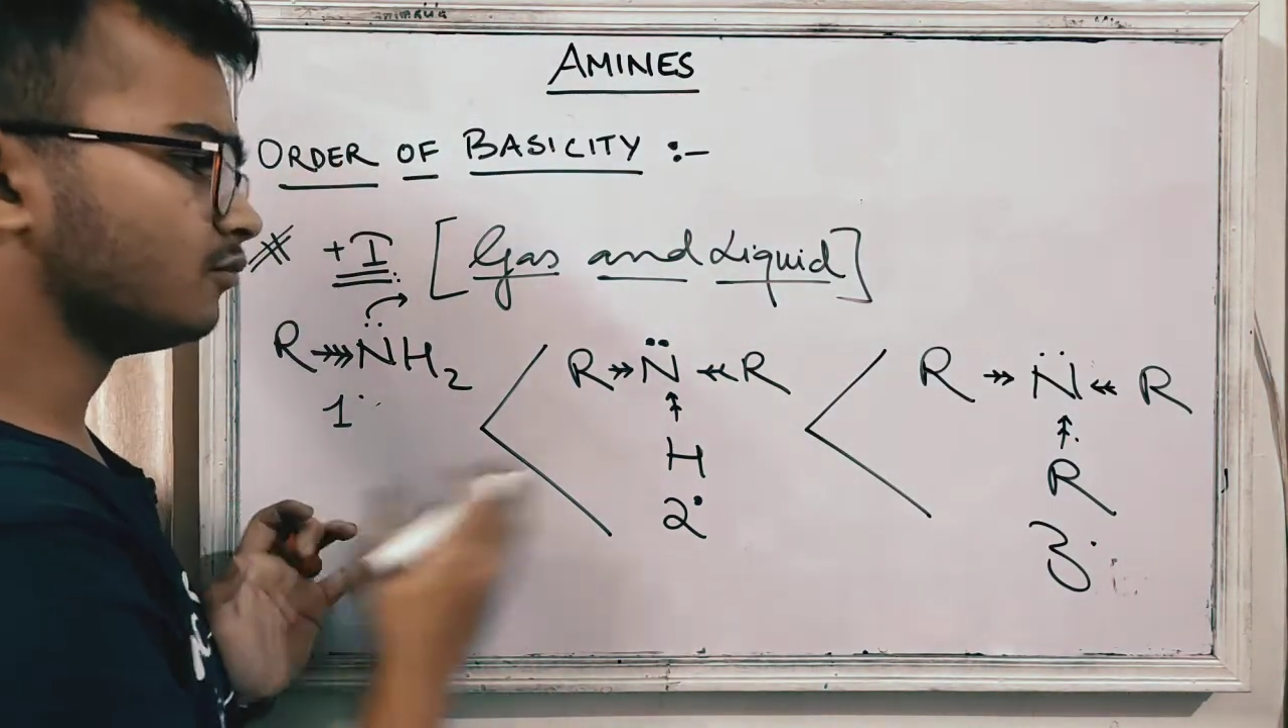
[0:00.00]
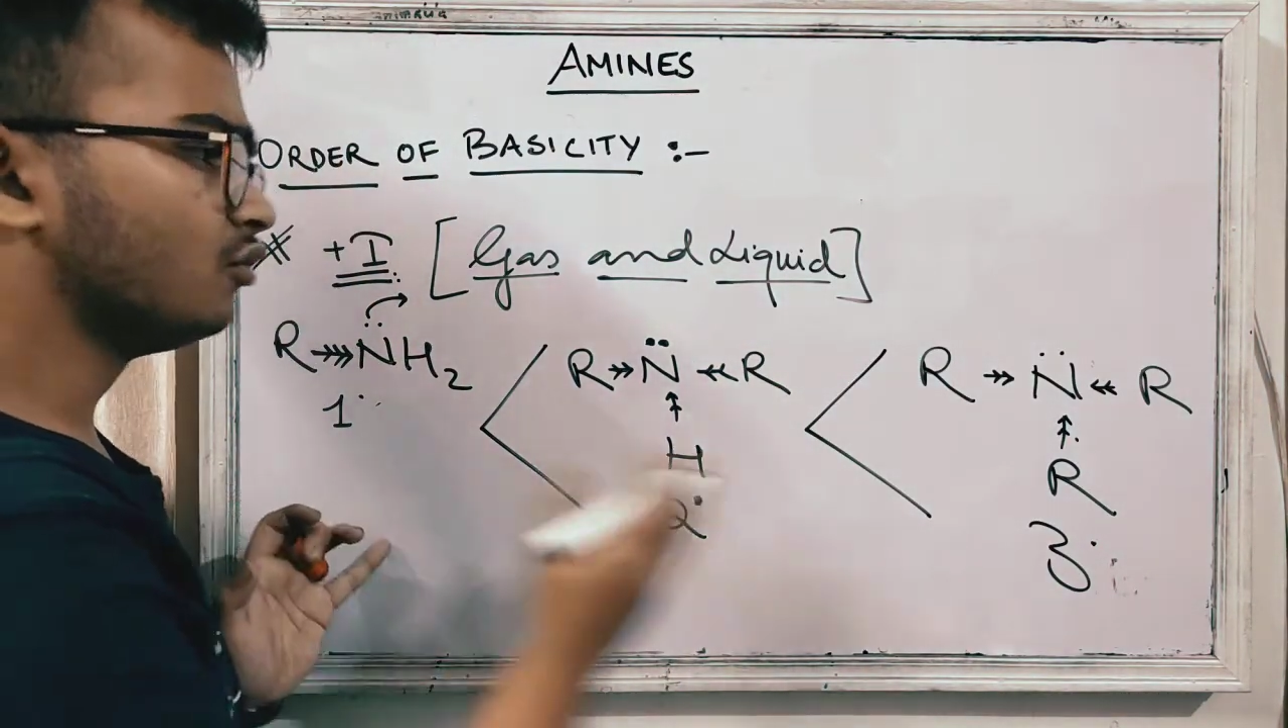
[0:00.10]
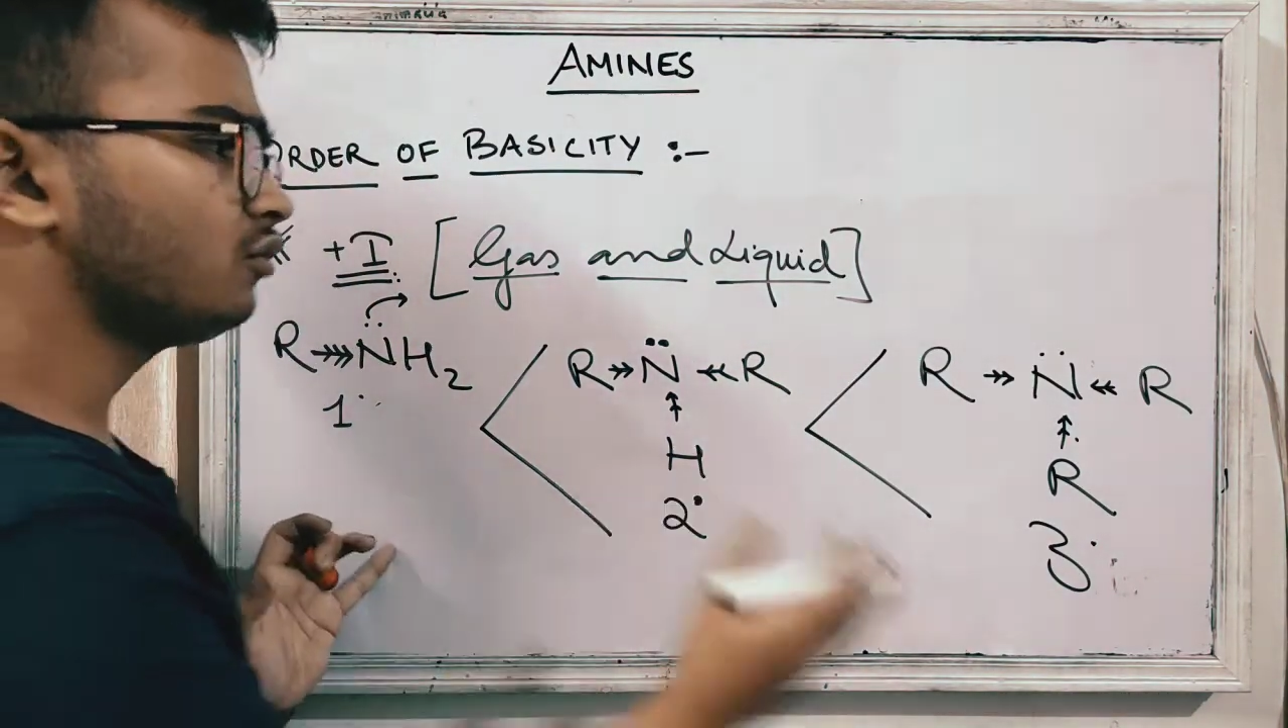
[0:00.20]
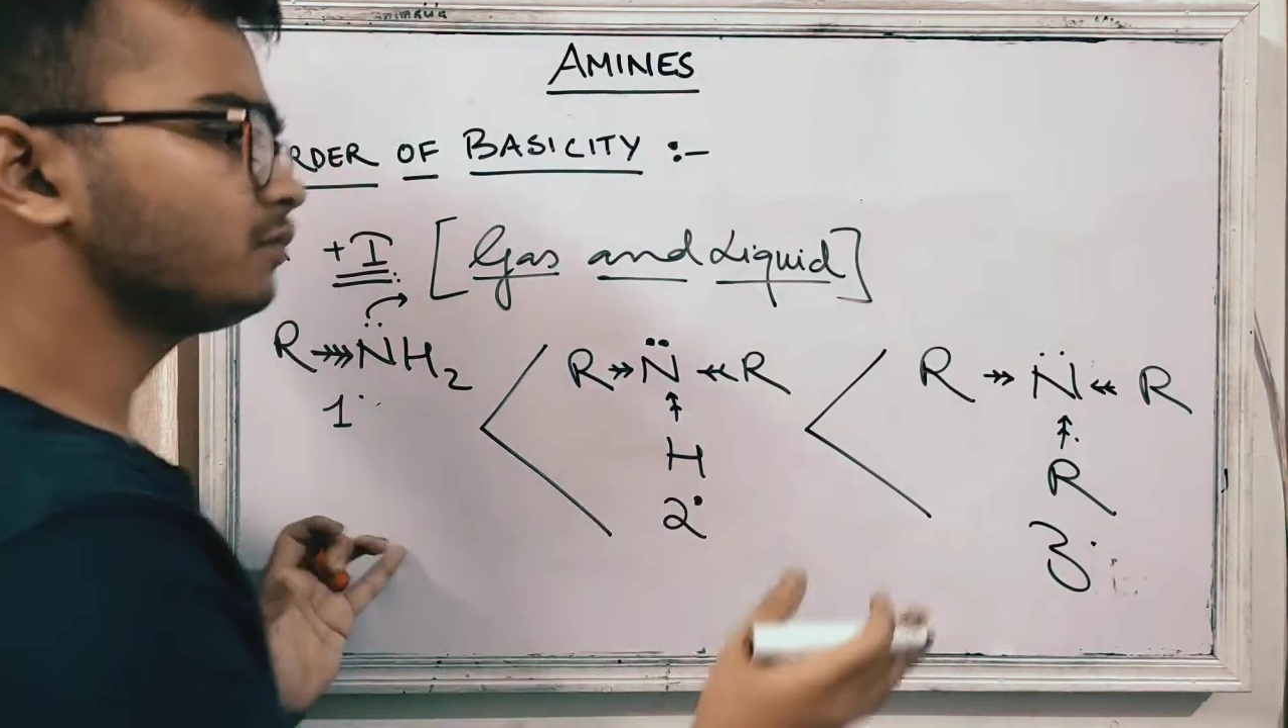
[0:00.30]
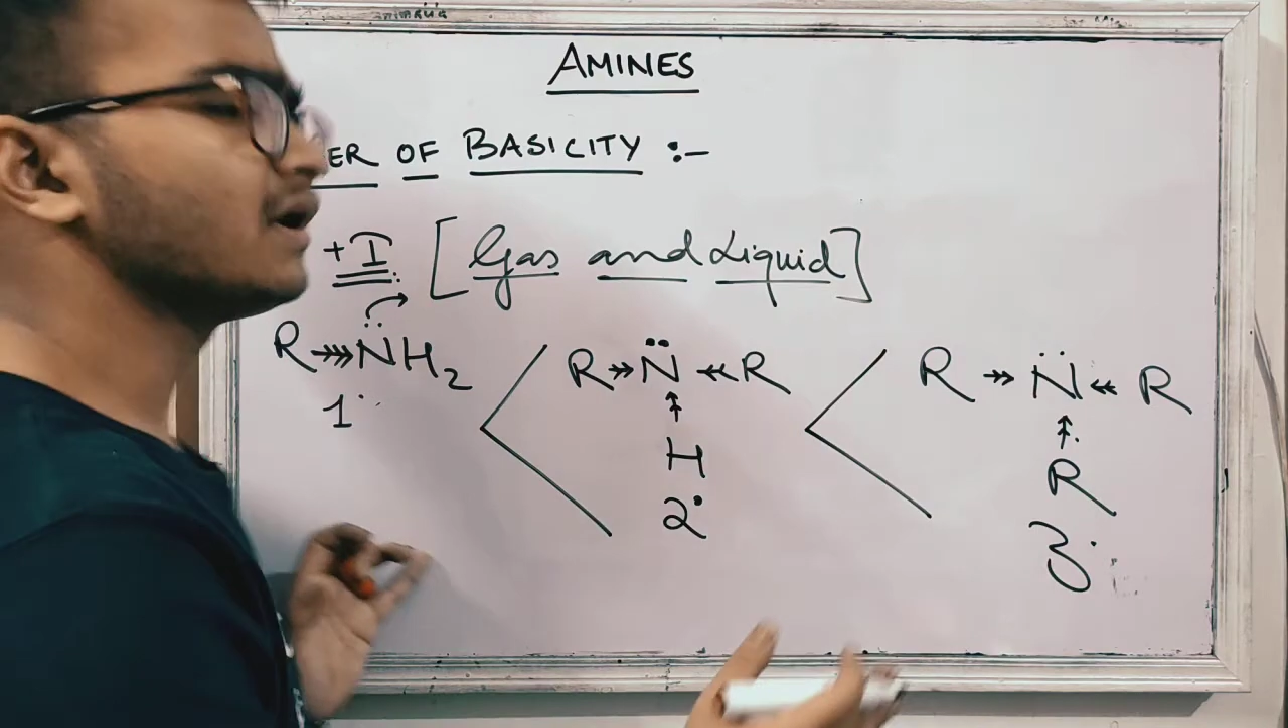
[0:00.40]

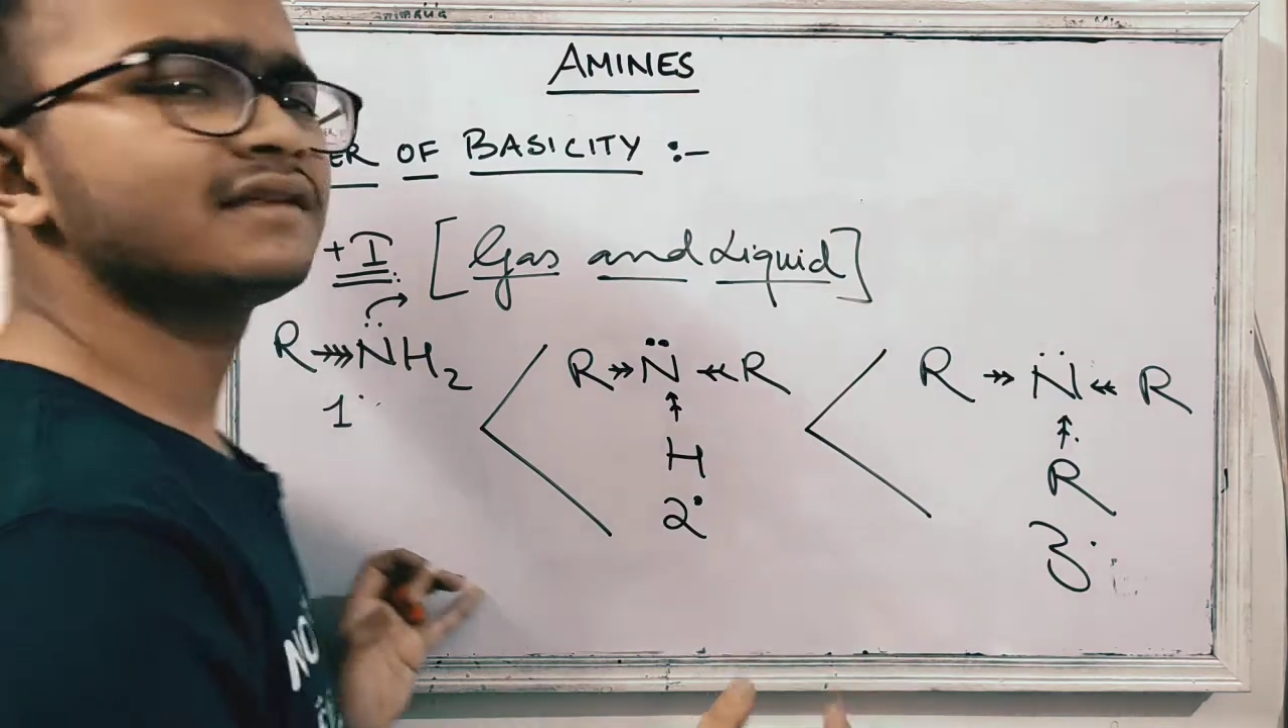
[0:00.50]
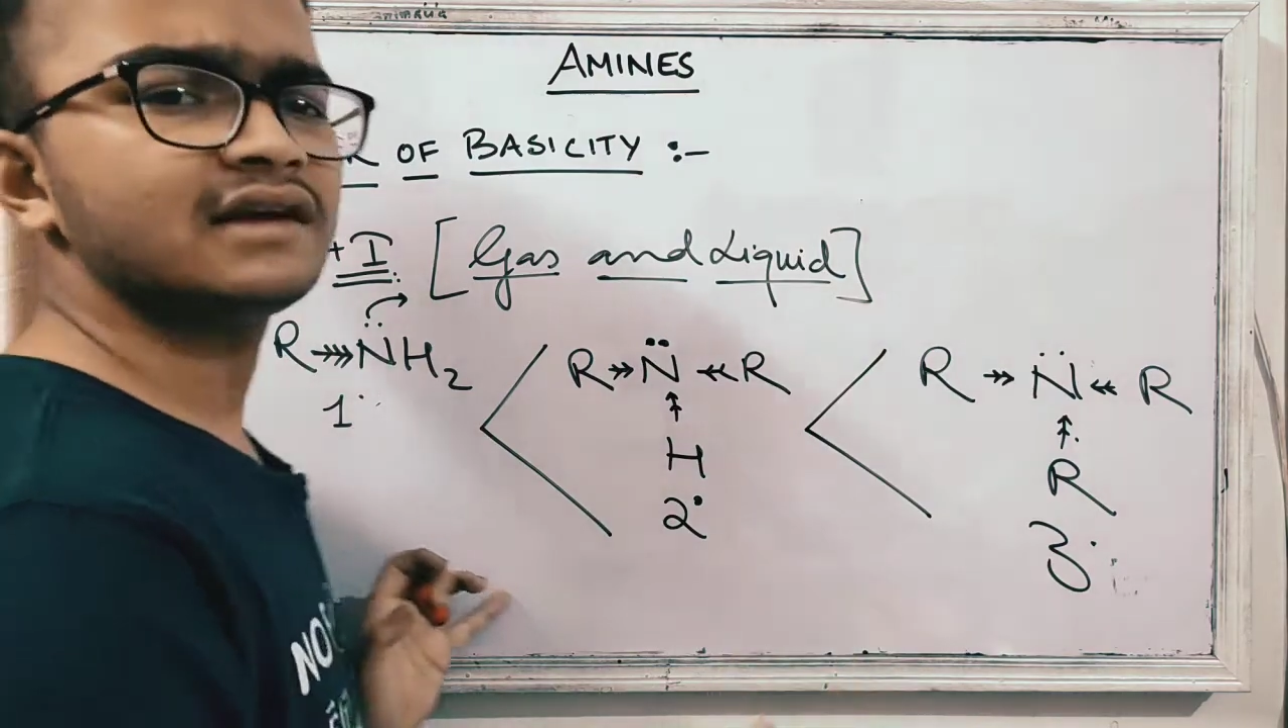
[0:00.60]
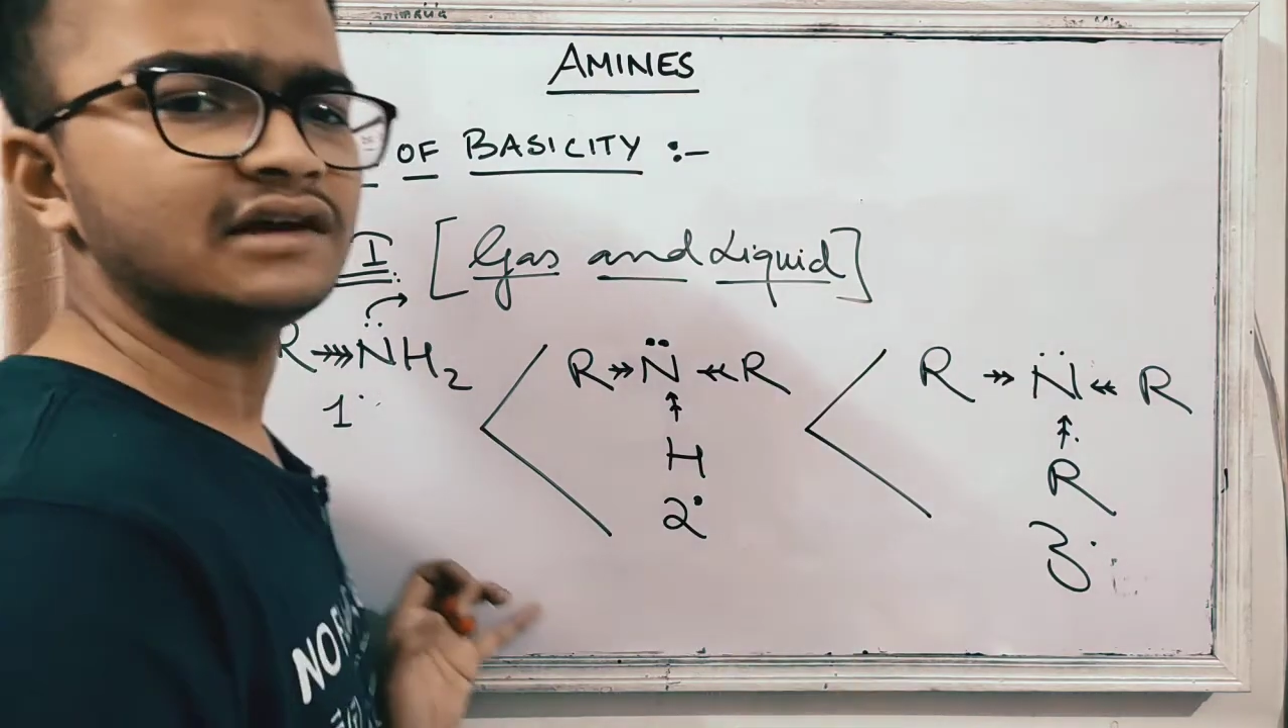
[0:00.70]
more plus I